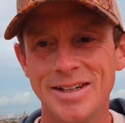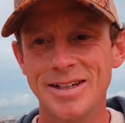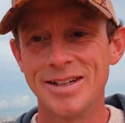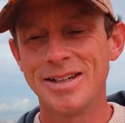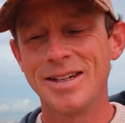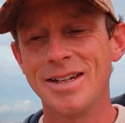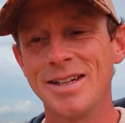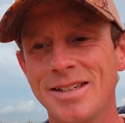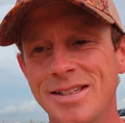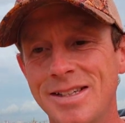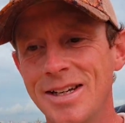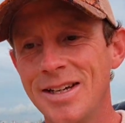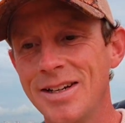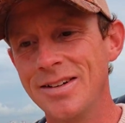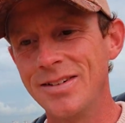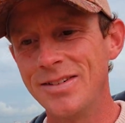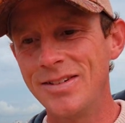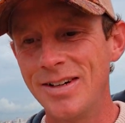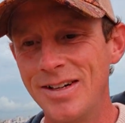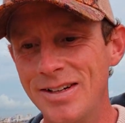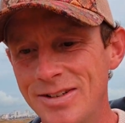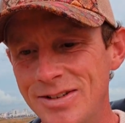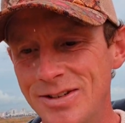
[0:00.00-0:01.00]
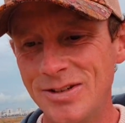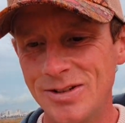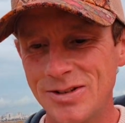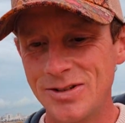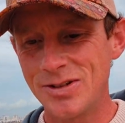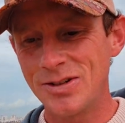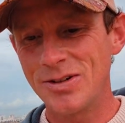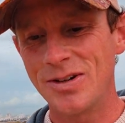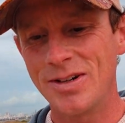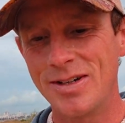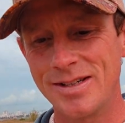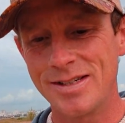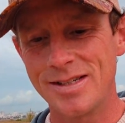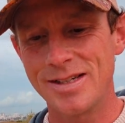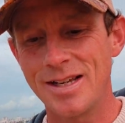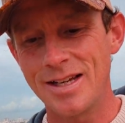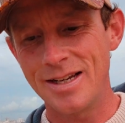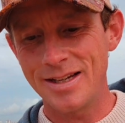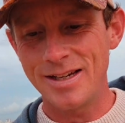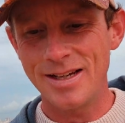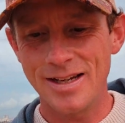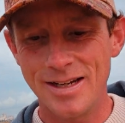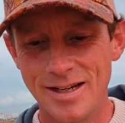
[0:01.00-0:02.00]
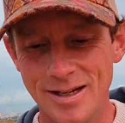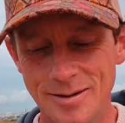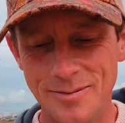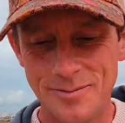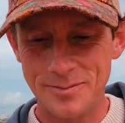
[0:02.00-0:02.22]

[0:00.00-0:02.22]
in case it interests you. So it's like